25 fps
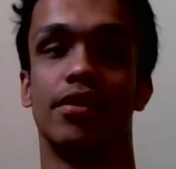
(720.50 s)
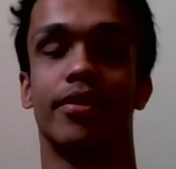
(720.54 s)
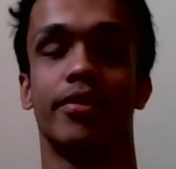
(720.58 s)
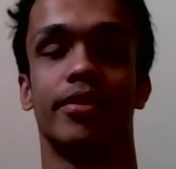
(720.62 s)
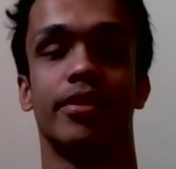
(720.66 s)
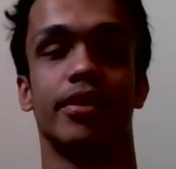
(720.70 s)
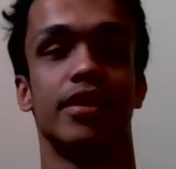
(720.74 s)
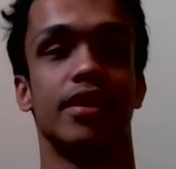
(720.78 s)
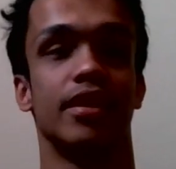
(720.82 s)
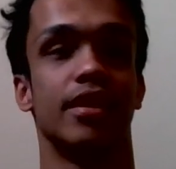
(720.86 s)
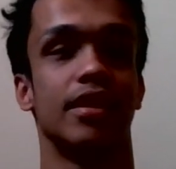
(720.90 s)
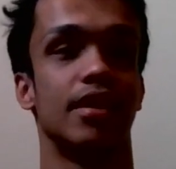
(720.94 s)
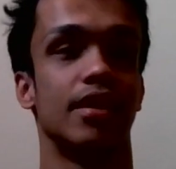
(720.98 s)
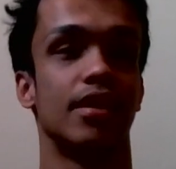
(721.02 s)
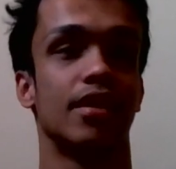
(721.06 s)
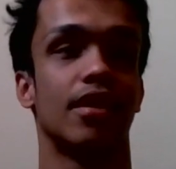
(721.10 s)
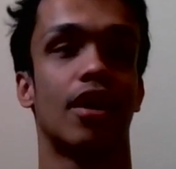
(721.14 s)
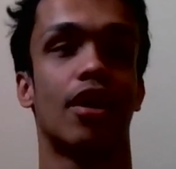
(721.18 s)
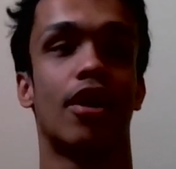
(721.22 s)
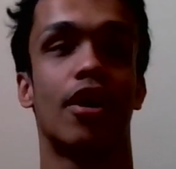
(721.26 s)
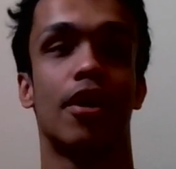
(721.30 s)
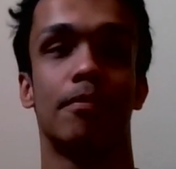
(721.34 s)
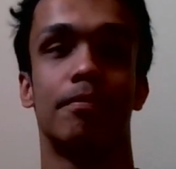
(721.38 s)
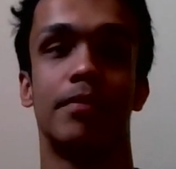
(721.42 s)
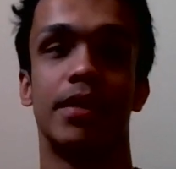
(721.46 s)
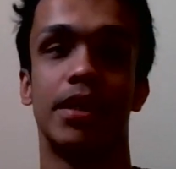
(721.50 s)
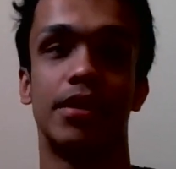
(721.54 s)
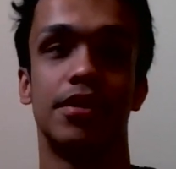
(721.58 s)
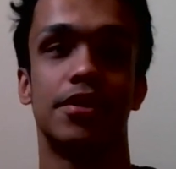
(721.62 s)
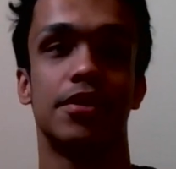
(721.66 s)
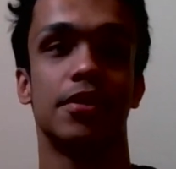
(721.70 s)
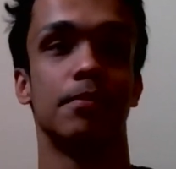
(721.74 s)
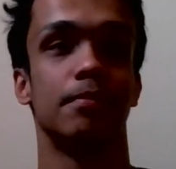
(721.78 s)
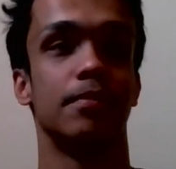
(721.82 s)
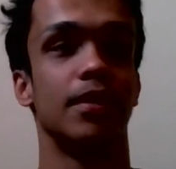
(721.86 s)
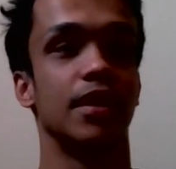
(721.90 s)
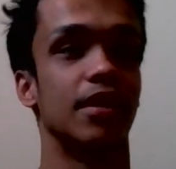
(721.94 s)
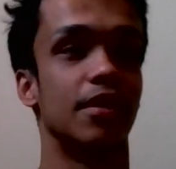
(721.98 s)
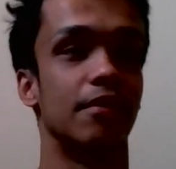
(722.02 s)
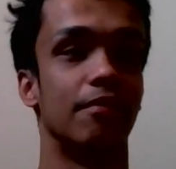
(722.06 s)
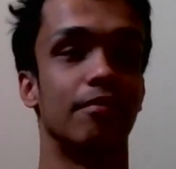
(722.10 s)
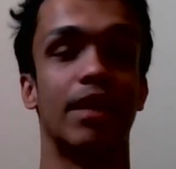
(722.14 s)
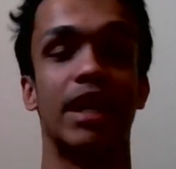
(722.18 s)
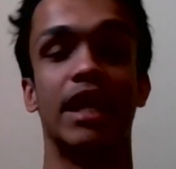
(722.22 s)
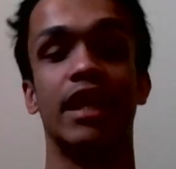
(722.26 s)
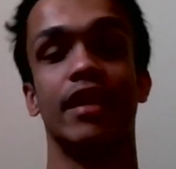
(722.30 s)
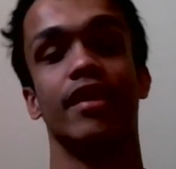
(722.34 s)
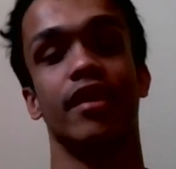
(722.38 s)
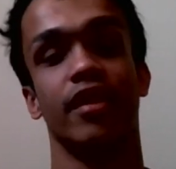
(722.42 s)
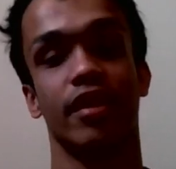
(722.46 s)
or the hobby to be the
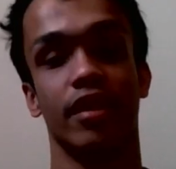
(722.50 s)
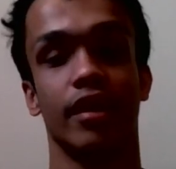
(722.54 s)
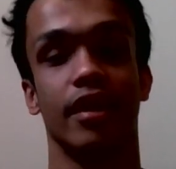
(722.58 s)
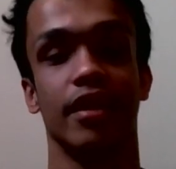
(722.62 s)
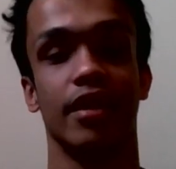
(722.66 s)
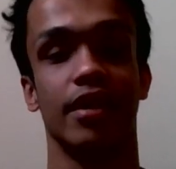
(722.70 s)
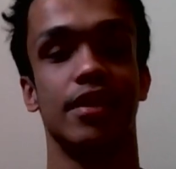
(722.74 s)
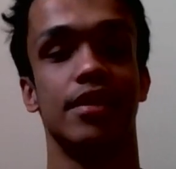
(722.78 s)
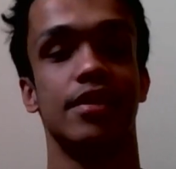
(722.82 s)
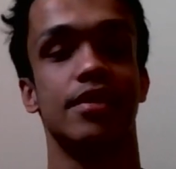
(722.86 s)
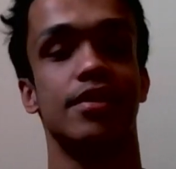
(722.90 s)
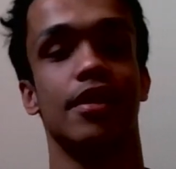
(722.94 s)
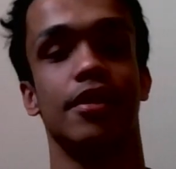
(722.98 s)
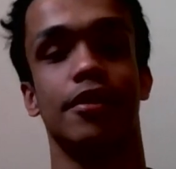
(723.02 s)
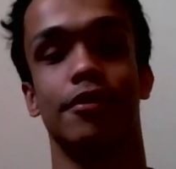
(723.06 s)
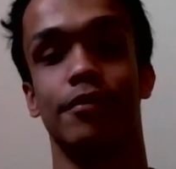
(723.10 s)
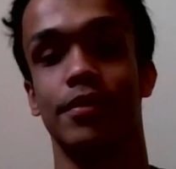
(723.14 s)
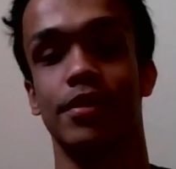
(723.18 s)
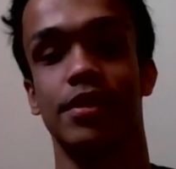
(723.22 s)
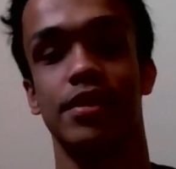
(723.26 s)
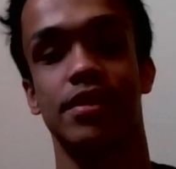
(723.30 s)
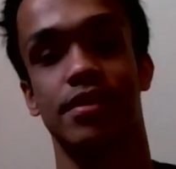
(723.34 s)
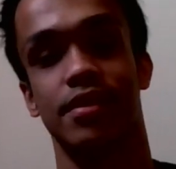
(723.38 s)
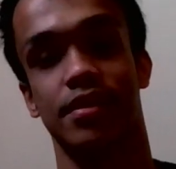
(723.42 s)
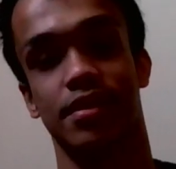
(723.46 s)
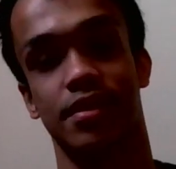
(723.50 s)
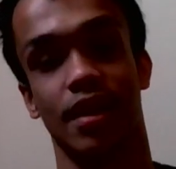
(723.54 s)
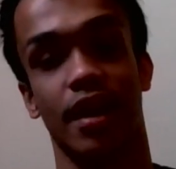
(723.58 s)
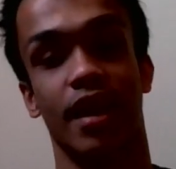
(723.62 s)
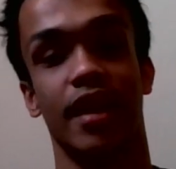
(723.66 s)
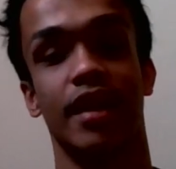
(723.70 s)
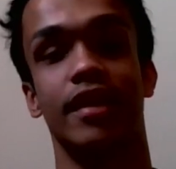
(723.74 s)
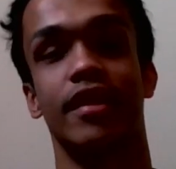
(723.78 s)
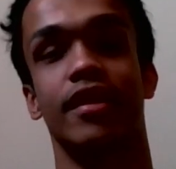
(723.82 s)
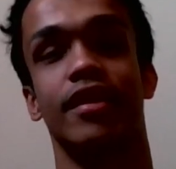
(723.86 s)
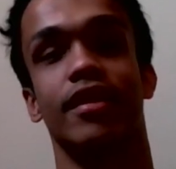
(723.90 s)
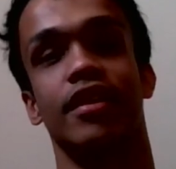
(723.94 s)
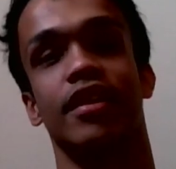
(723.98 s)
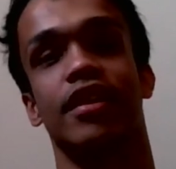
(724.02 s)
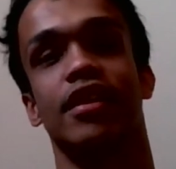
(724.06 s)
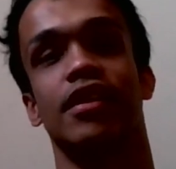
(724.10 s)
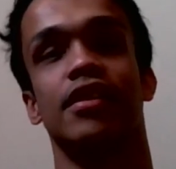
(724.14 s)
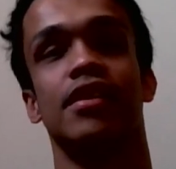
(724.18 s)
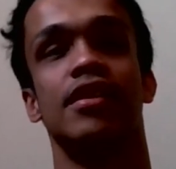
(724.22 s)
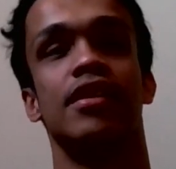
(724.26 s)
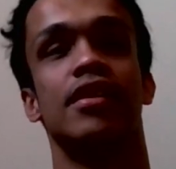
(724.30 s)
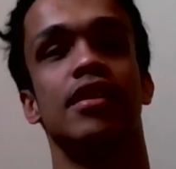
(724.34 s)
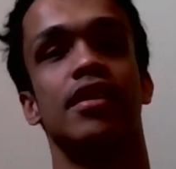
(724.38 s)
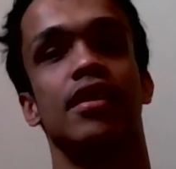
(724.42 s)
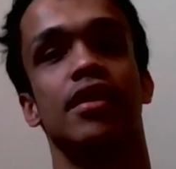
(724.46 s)
main thing instead of a side thing,
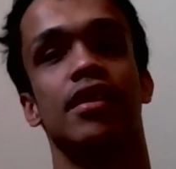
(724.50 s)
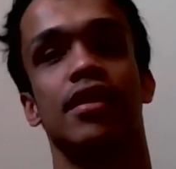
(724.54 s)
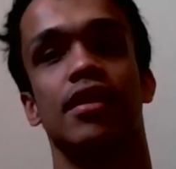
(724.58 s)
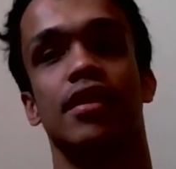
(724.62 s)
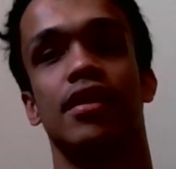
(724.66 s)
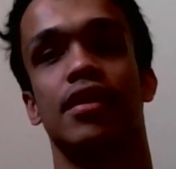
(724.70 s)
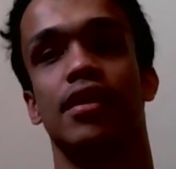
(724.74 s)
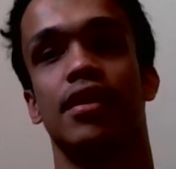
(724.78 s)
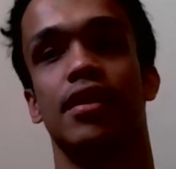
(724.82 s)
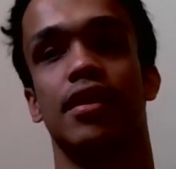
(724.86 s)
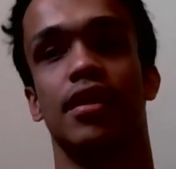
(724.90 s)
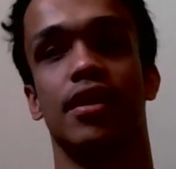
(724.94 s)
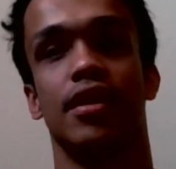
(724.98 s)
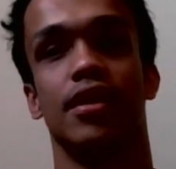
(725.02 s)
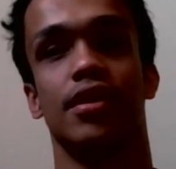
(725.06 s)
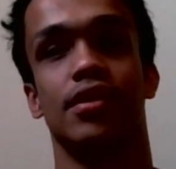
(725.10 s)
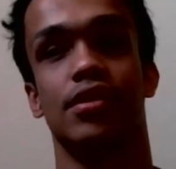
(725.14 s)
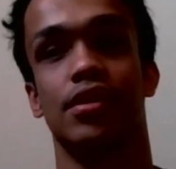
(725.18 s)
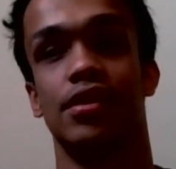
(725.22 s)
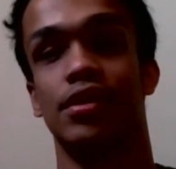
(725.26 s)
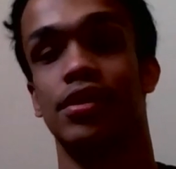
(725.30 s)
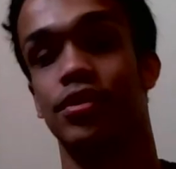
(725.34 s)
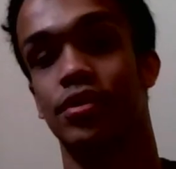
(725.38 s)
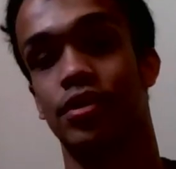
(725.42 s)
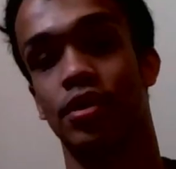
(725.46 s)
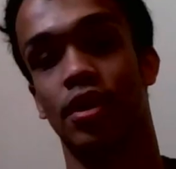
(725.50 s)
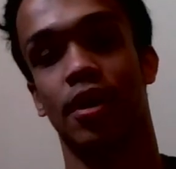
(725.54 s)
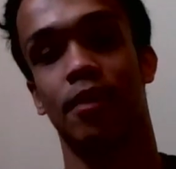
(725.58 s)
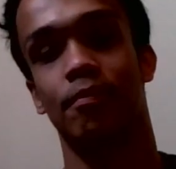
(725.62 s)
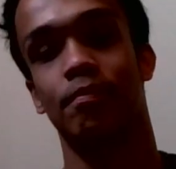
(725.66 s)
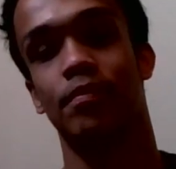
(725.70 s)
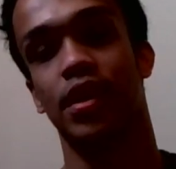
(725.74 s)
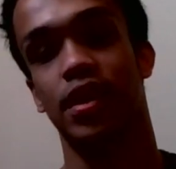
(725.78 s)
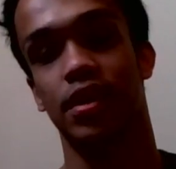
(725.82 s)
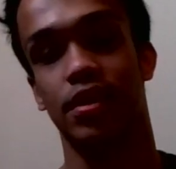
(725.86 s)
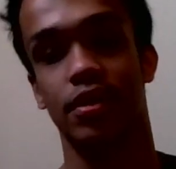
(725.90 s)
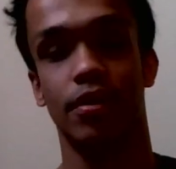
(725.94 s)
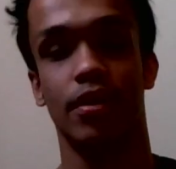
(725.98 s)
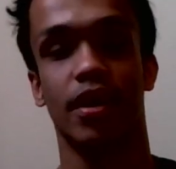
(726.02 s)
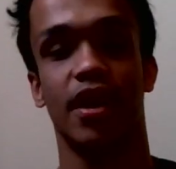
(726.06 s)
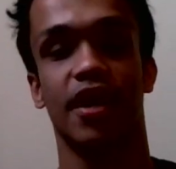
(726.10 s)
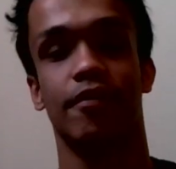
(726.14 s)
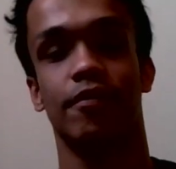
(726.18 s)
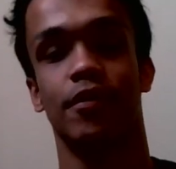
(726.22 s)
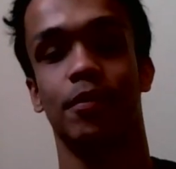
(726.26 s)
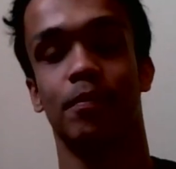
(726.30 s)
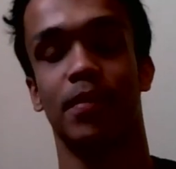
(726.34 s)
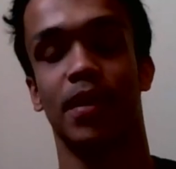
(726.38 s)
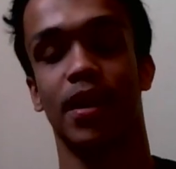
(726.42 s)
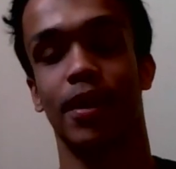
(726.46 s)
to the job that you
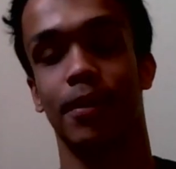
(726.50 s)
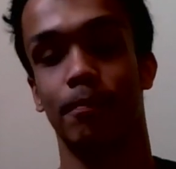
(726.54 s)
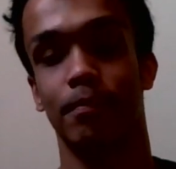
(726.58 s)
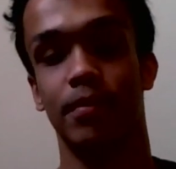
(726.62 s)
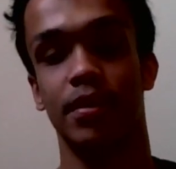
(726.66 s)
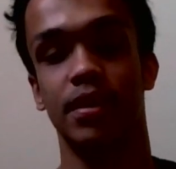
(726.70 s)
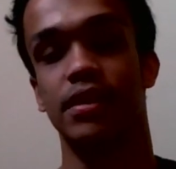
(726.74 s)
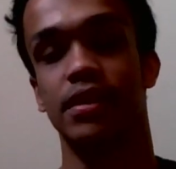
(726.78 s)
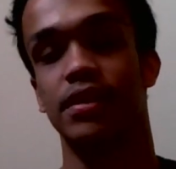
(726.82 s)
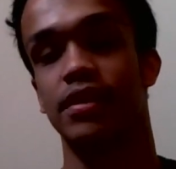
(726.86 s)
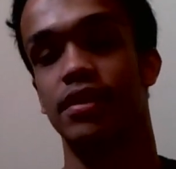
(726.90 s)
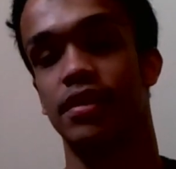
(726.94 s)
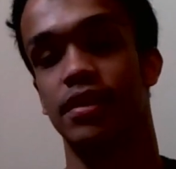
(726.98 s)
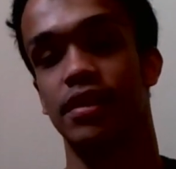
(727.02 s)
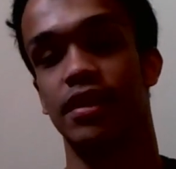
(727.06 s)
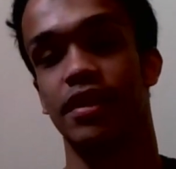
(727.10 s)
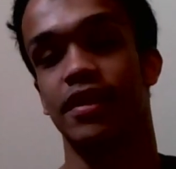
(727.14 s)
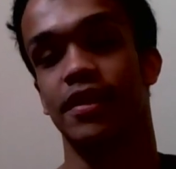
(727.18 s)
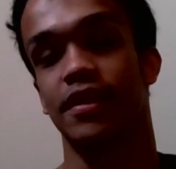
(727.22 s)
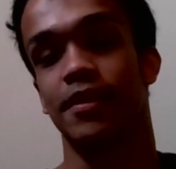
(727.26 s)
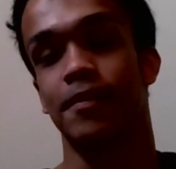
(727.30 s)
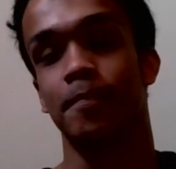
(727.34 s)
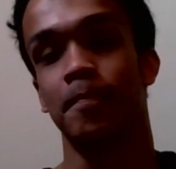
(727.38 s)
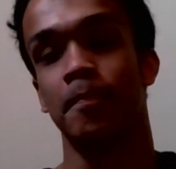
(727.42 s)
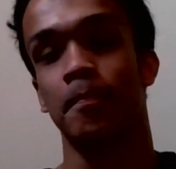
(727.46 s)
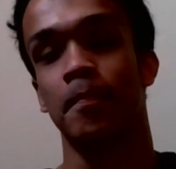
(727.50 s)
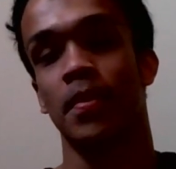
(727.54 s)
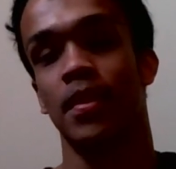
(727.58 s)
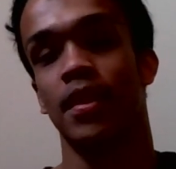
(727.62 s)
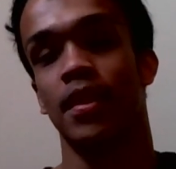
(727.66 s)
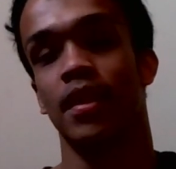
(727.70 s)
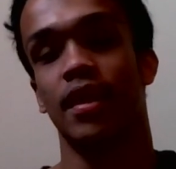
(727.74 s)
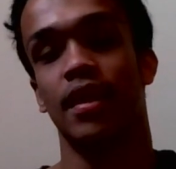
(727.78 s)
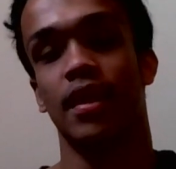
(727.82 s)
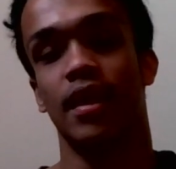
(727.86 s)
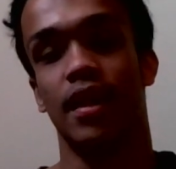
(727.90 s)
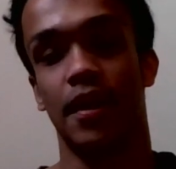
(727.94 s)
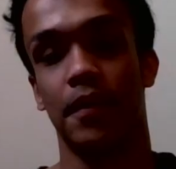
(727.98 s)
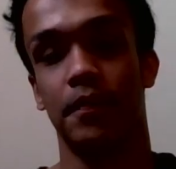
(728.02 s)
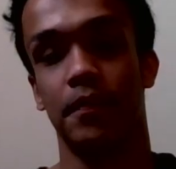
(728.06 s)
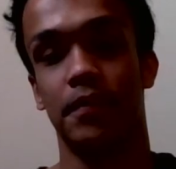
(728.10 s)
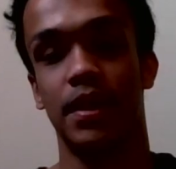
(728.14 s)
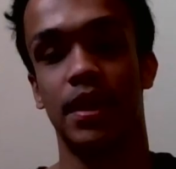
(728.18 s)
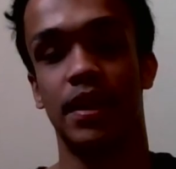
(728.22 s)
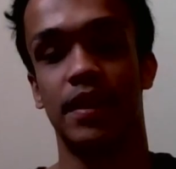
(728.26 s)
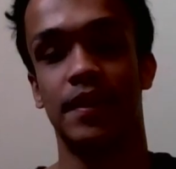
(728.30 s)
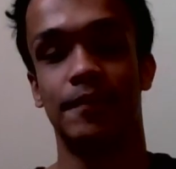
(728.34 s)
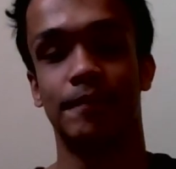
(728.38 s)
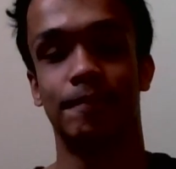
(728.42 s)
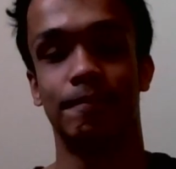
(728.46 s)
have to pay the bills, then I
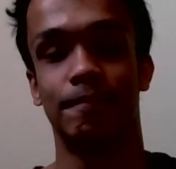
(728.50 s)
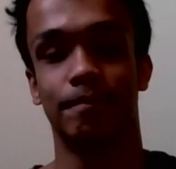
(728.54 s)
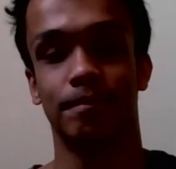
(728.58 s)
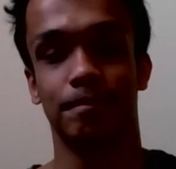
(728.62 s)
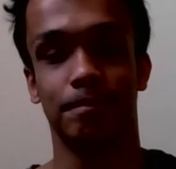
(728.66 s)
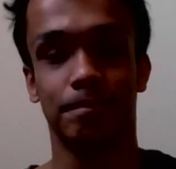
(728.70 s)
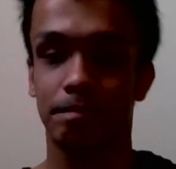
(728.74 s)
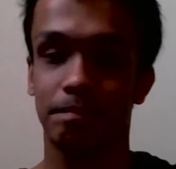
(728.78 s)
mean,